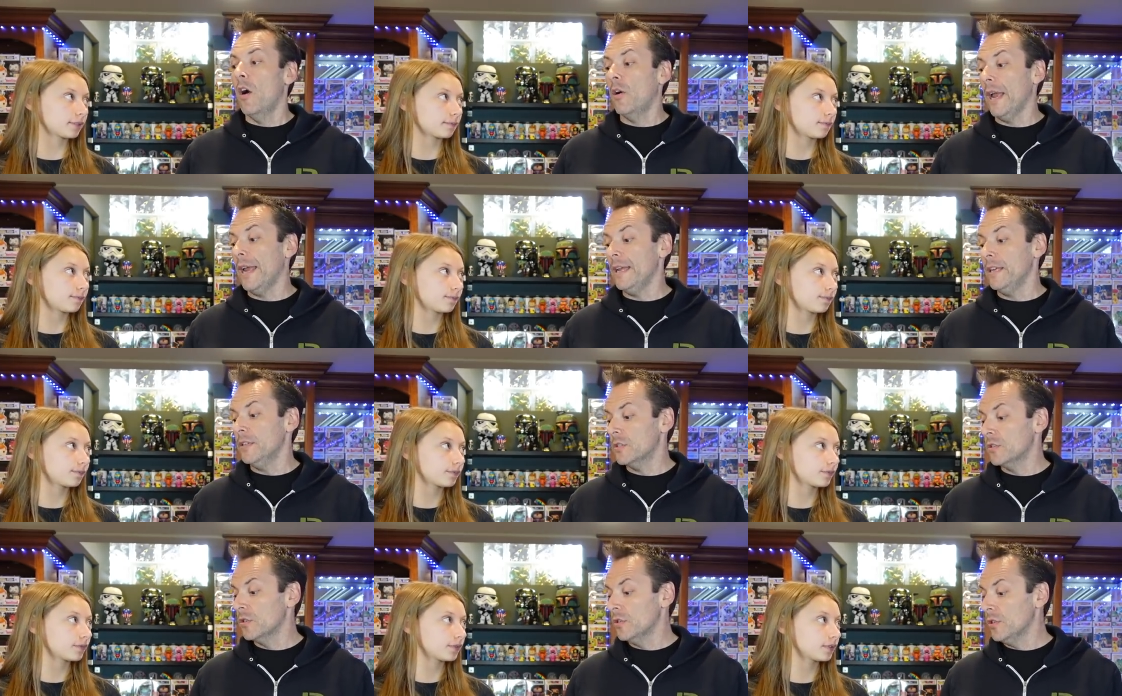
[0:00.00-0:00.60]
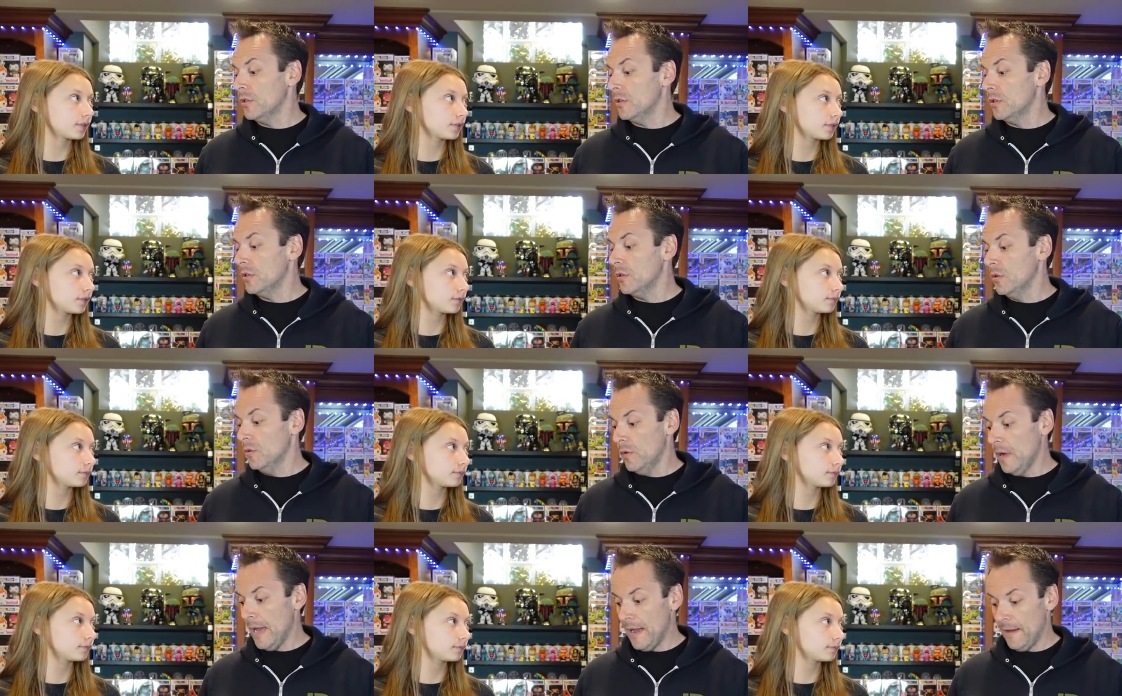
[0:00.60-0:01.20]
Speaker 1: Okay, so
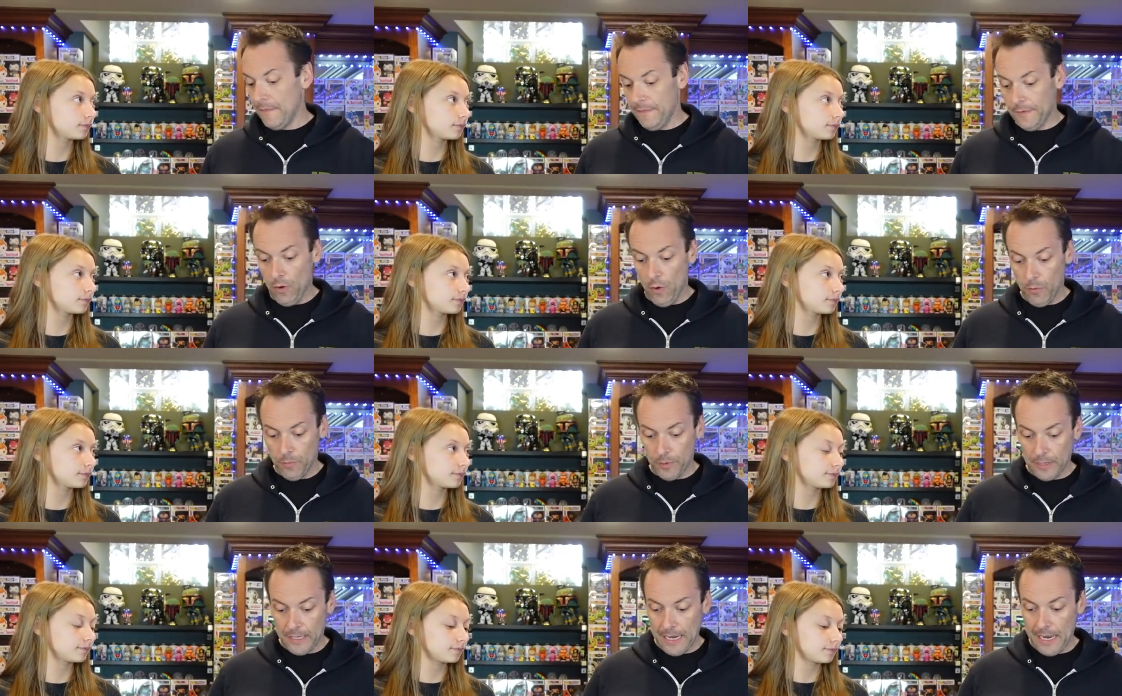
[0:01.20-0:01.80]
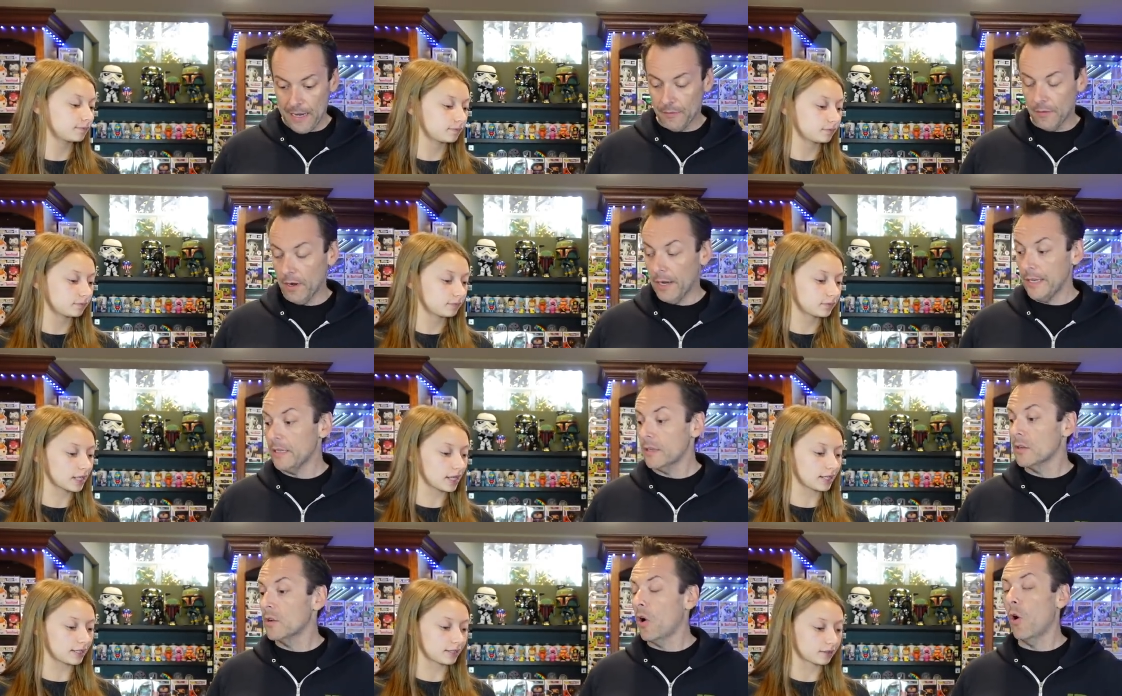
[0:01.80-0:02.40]
you have Cobra Khan,
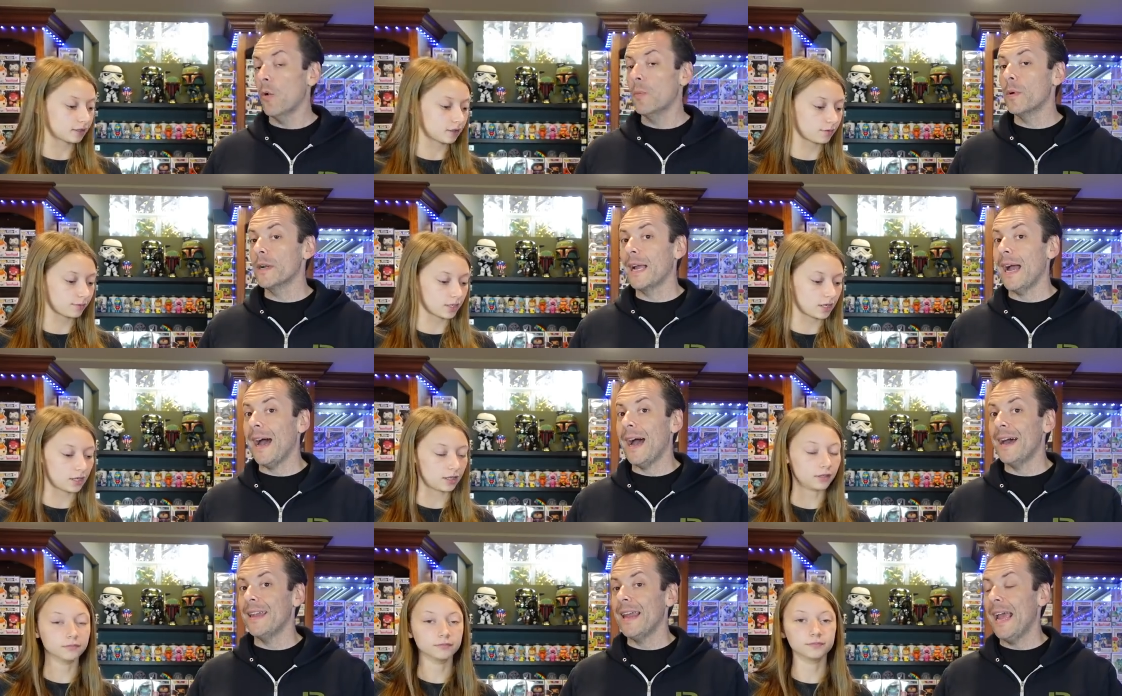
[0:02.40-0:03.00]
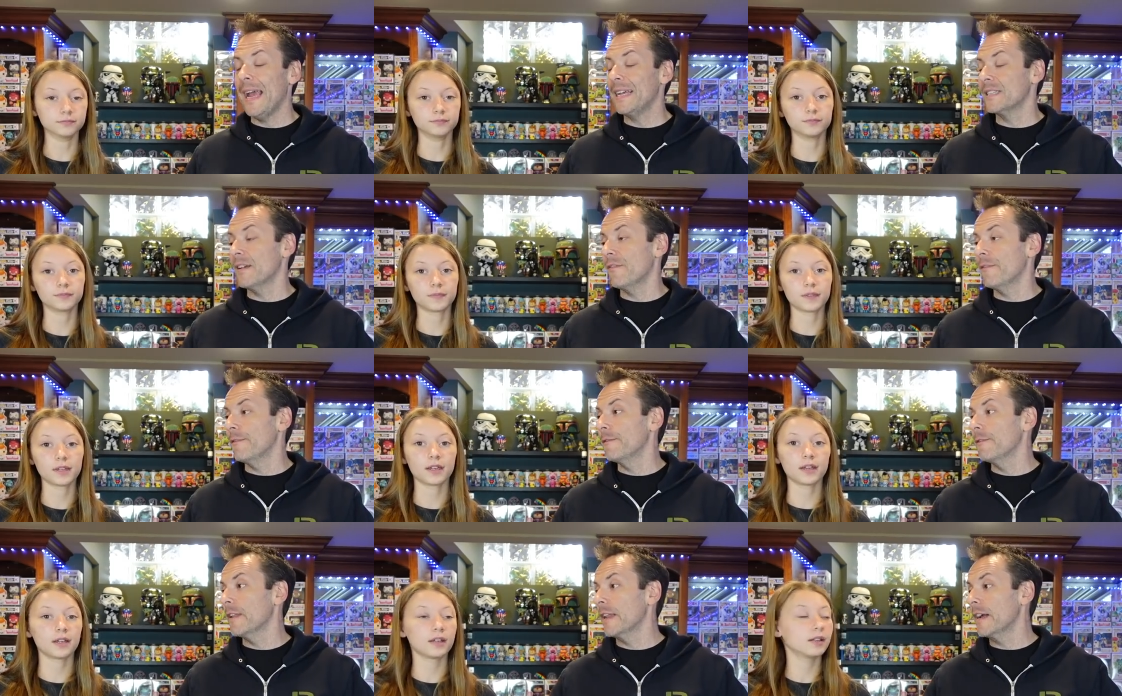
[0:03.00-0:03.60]
right? Yes. Cobra Khan has a
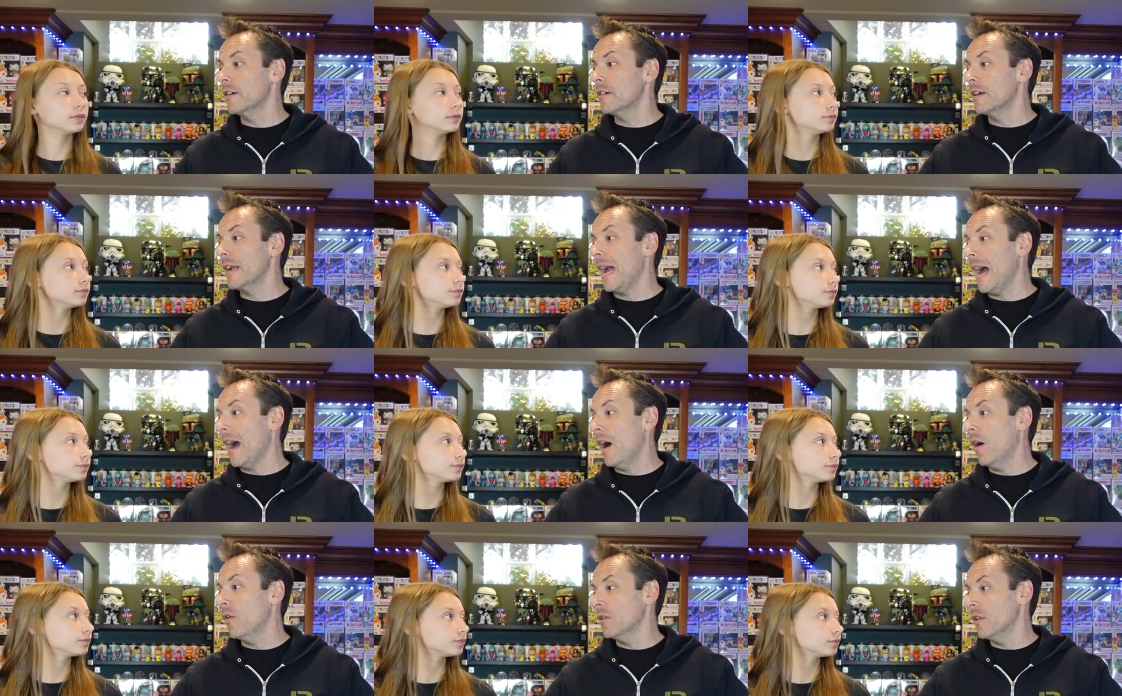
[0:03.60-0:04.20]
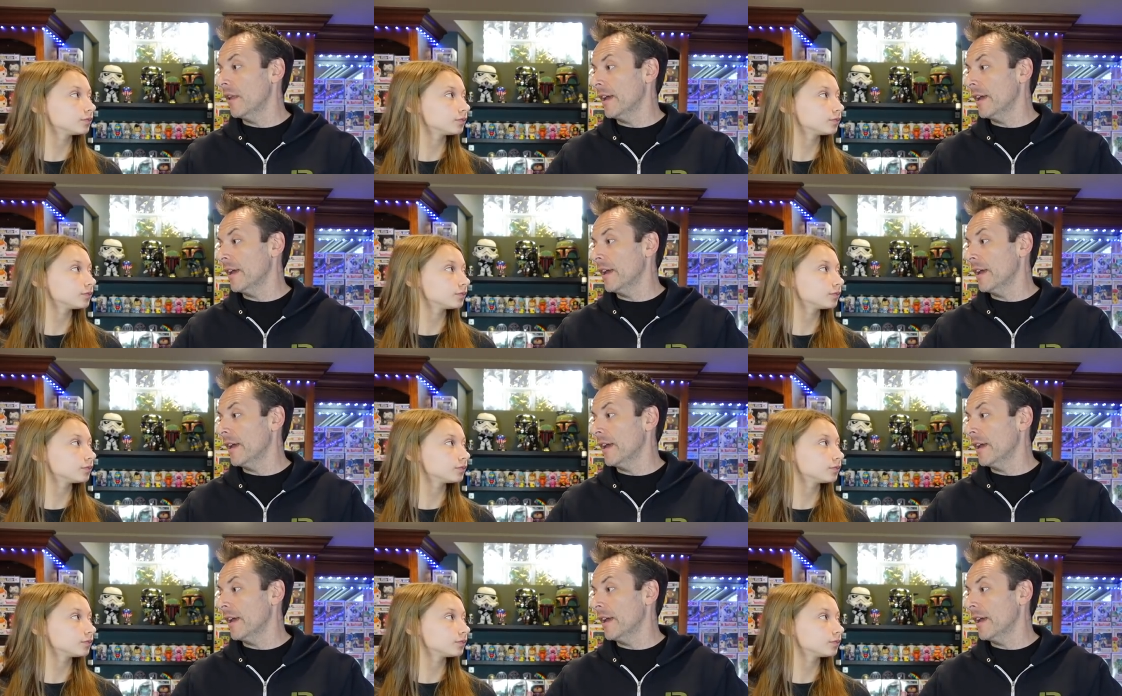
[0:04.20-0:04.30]
flared out,